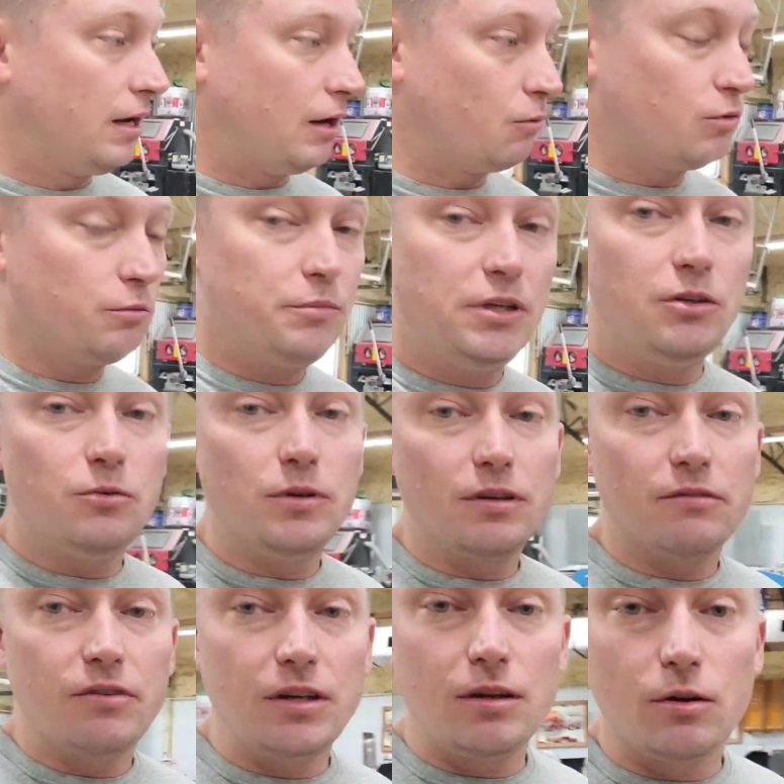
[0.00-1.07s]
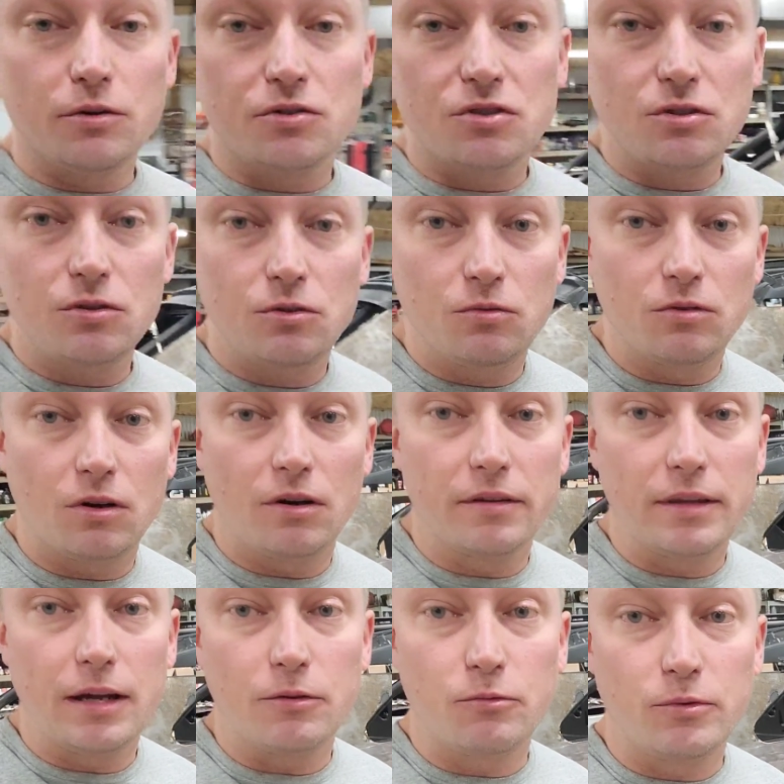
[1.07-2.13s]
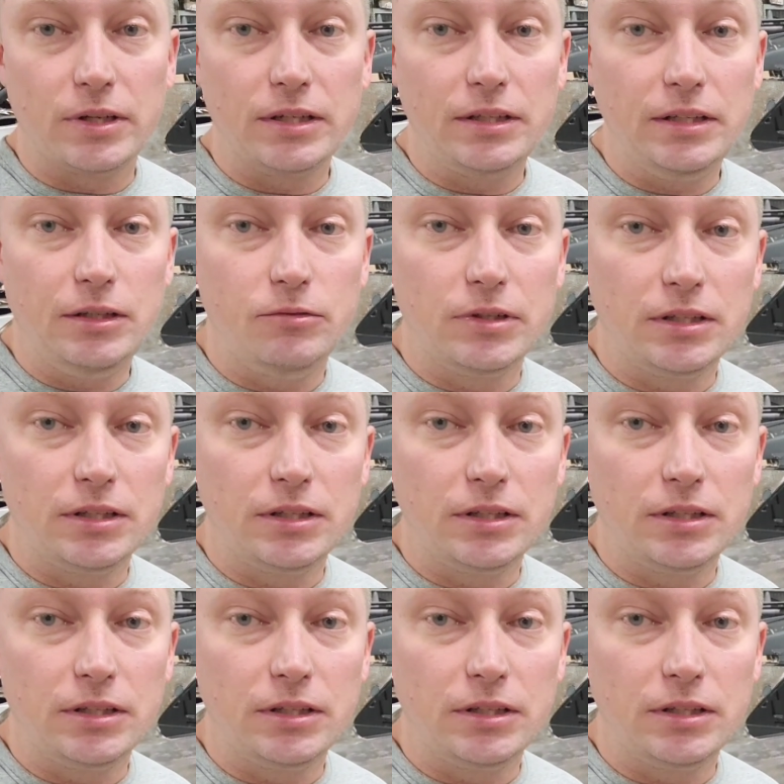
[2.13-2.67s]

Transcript: I will be doing a video soon on that really,